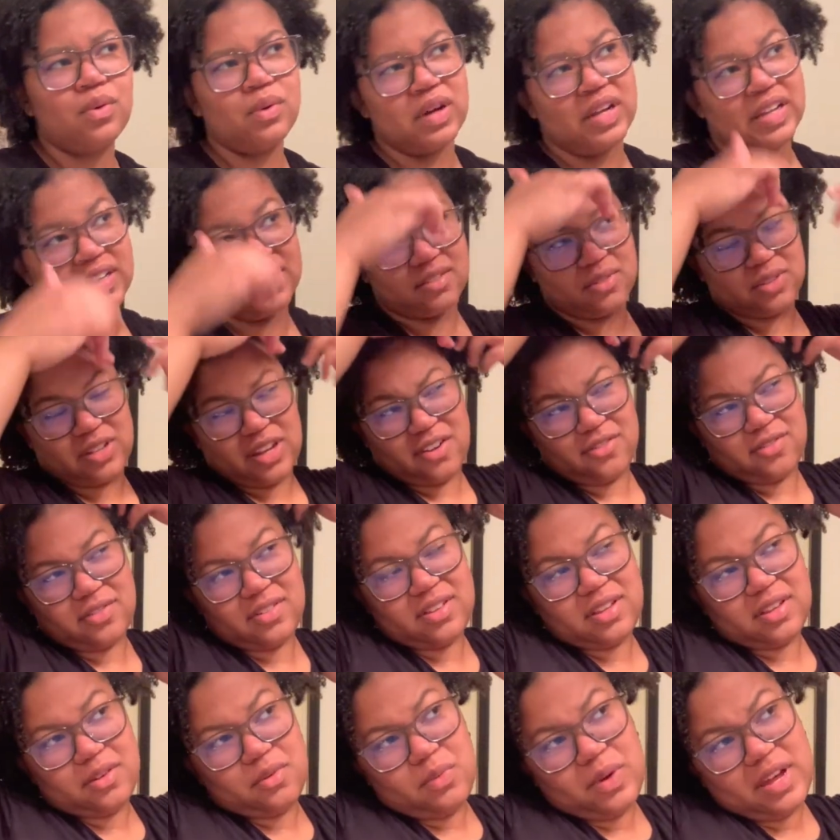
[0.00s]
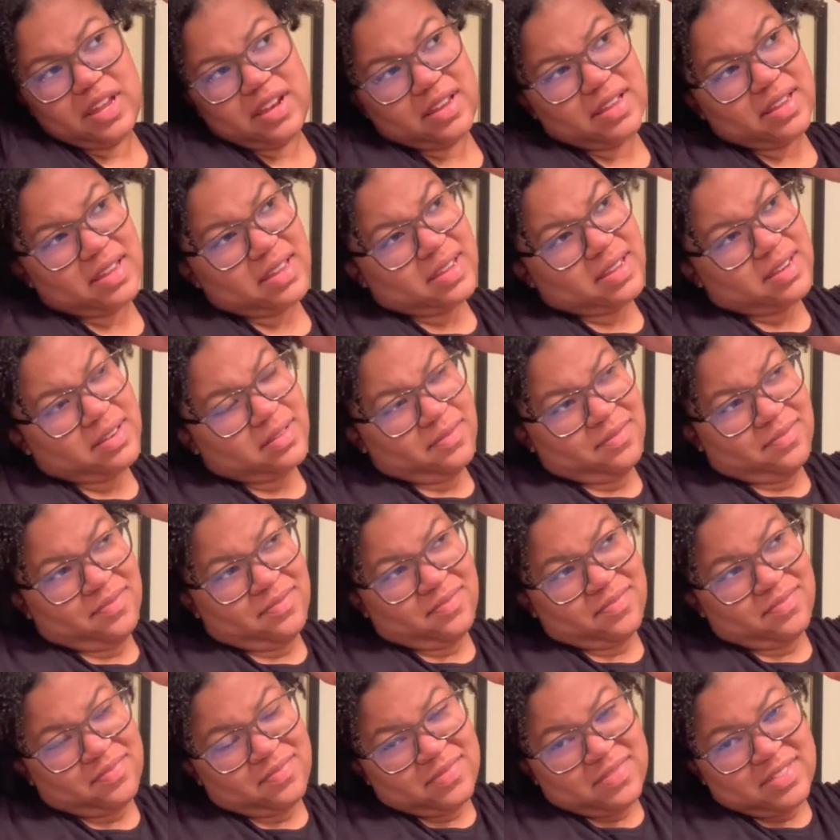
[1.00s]
It's definitely wet again.
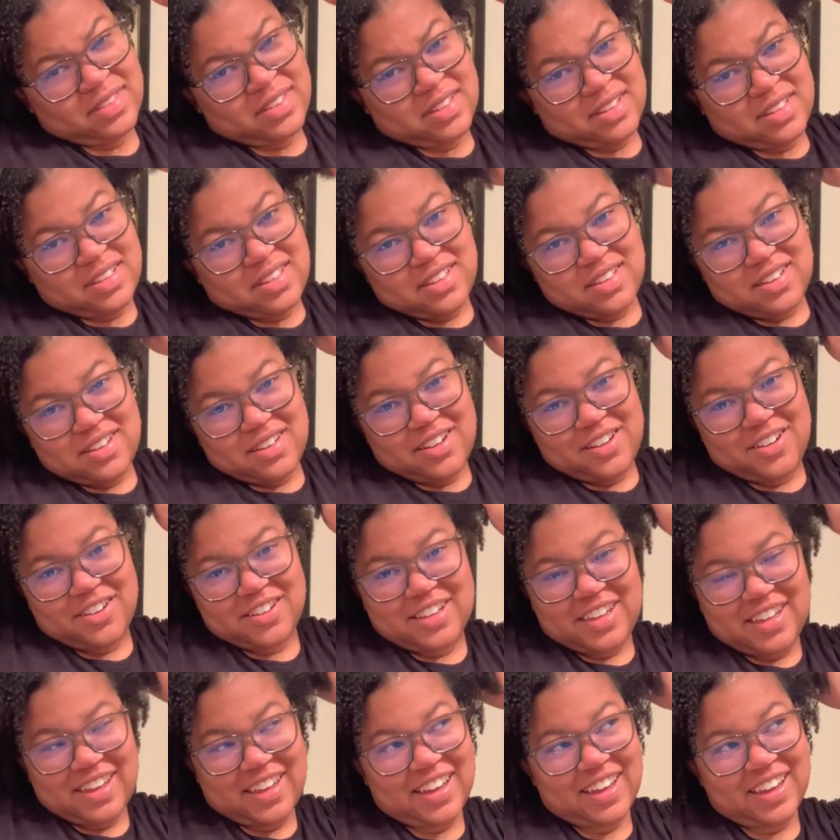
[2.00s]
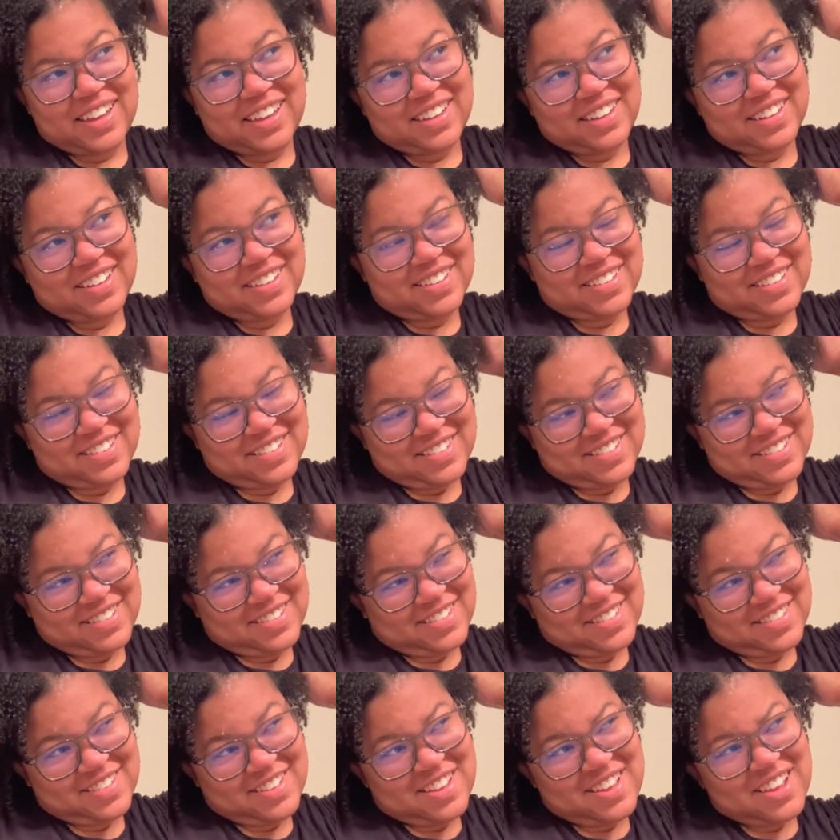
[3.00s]
Okay.
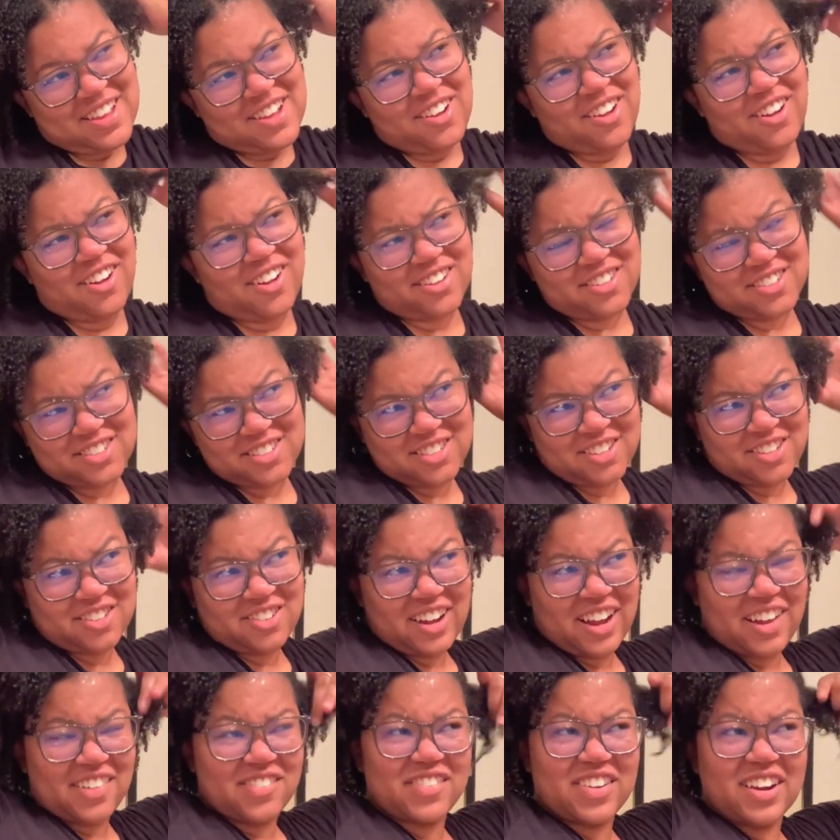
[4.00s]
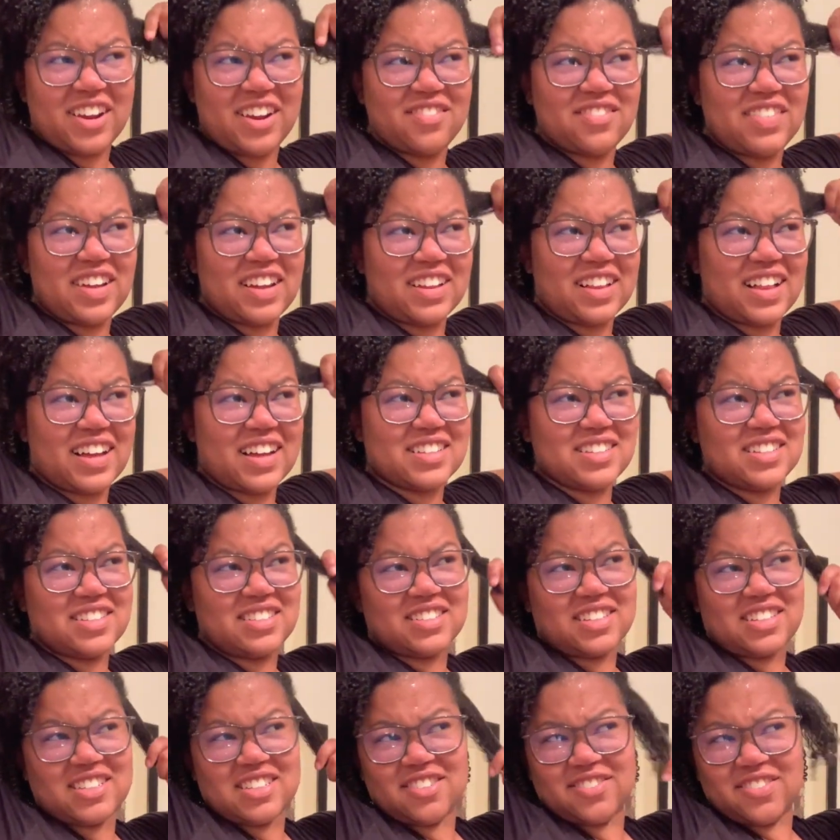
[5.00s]
Also, I'm wearing my glasses
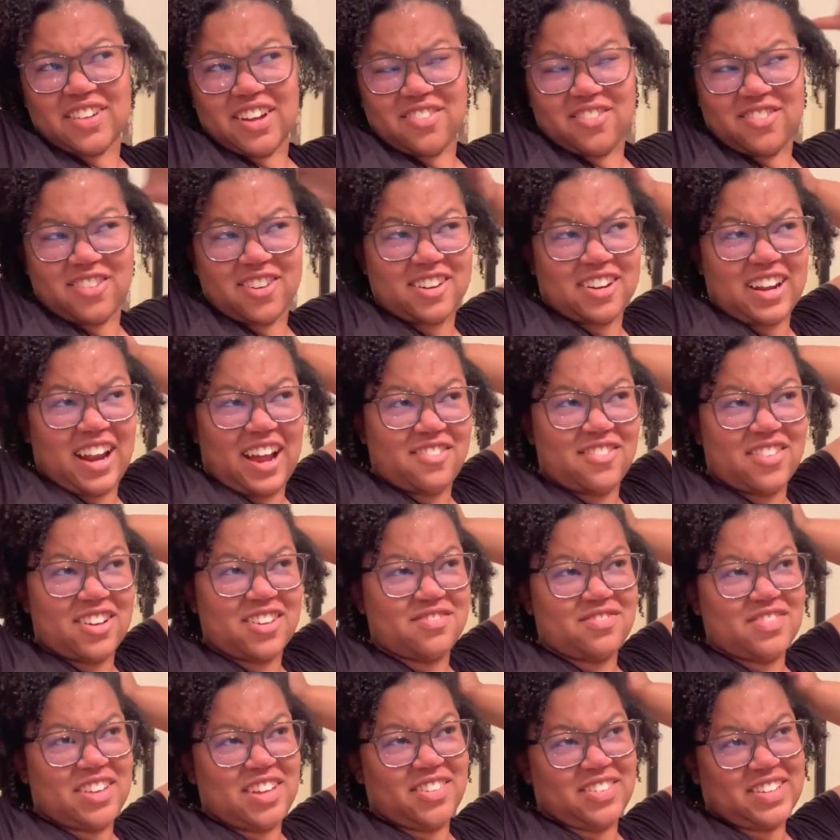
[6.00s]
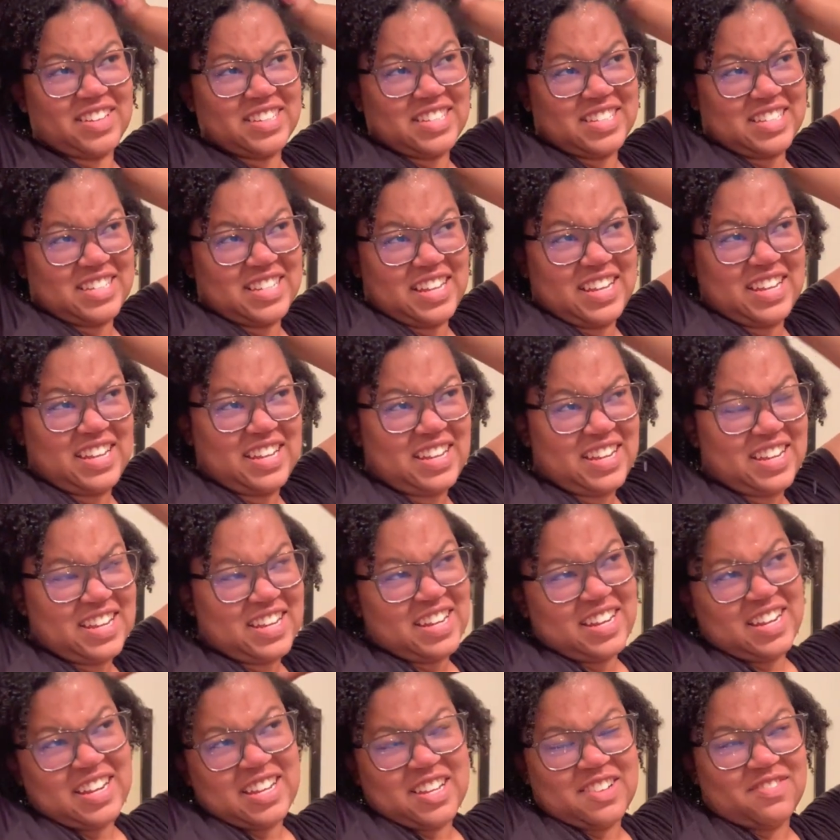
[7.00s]
because if I weren't, I wouldn't be able to see.
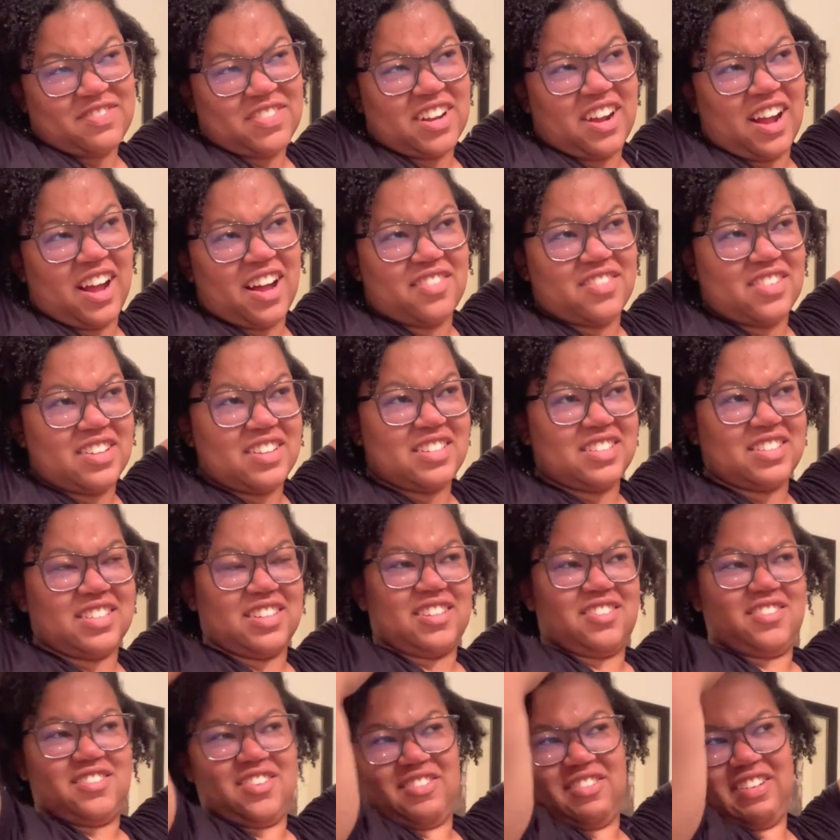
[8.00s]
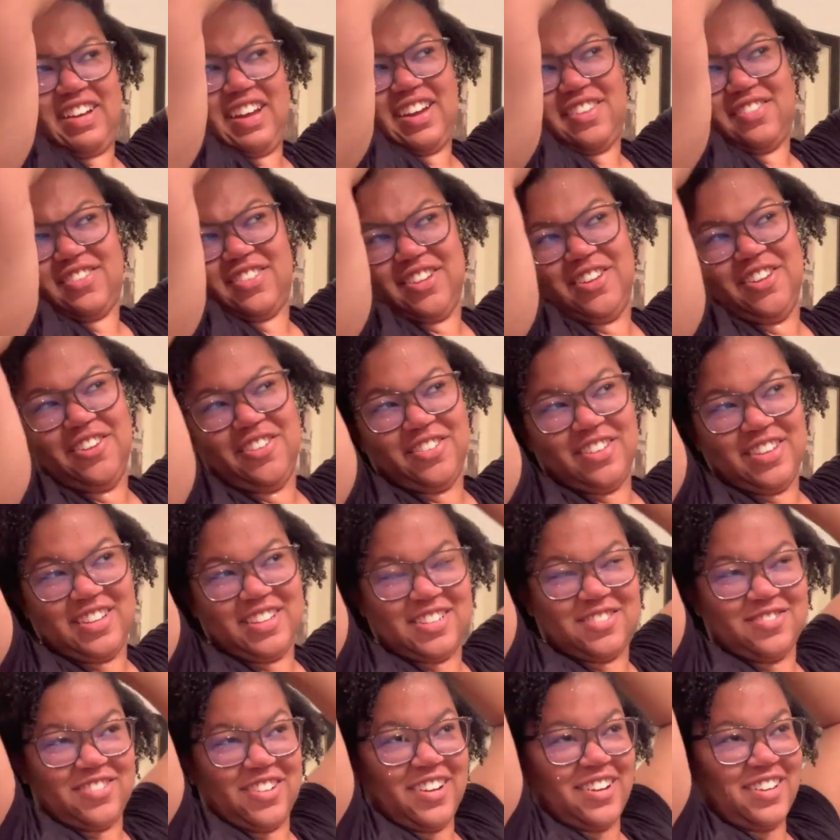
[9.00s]
But obviously, you don't have to do
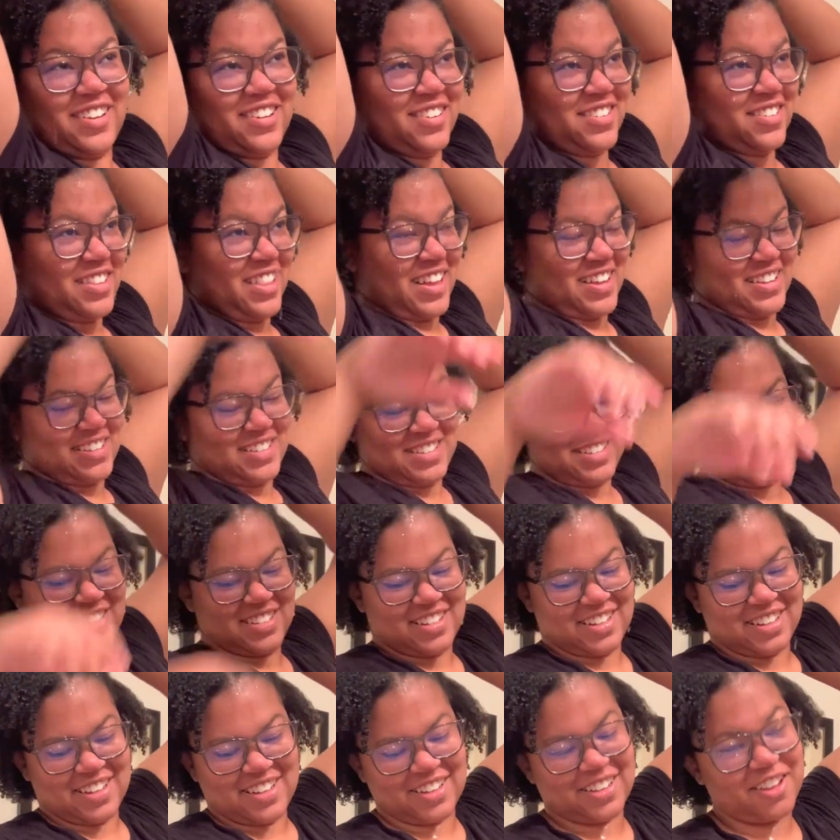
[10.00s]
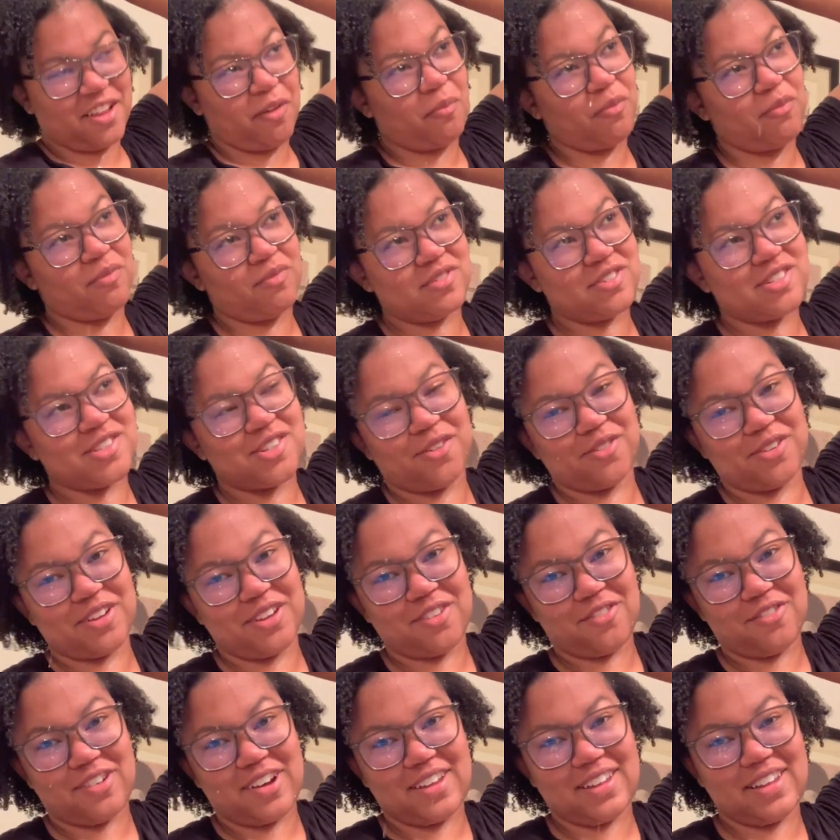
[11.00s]
this wearing your glasses to get them
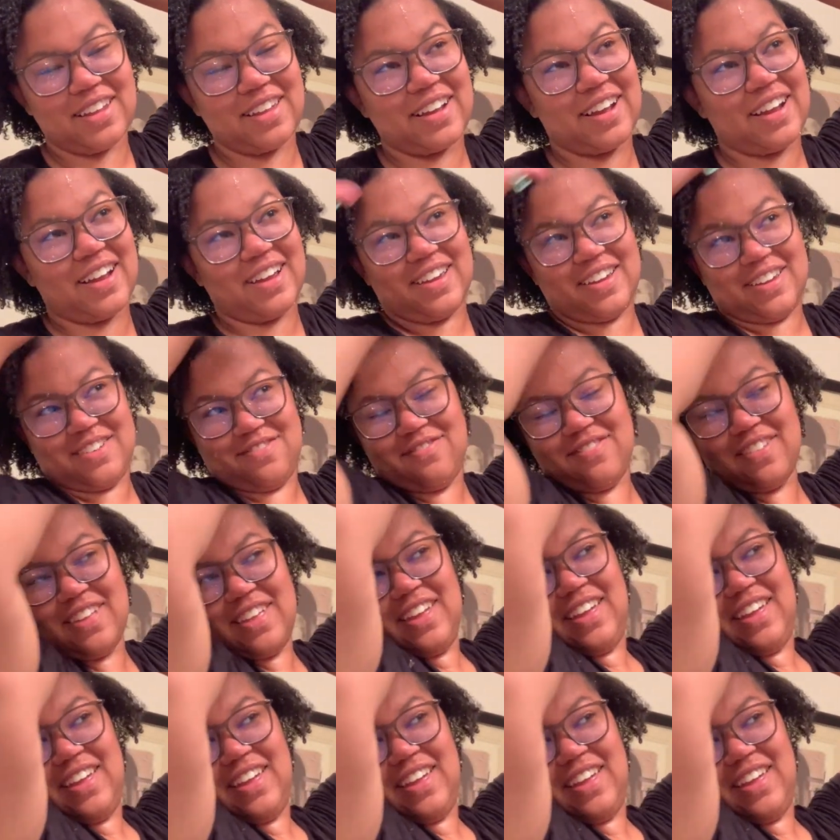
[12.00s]
soaking wet like I am.